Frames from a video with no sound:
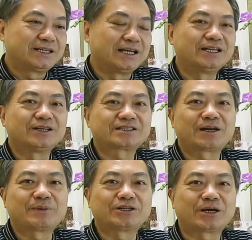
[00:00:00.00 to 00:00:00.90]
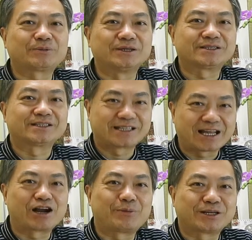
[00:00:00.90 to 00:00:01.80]
in the coming chapters.
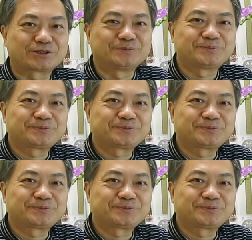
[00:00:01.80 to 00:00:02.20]
Thank you very much.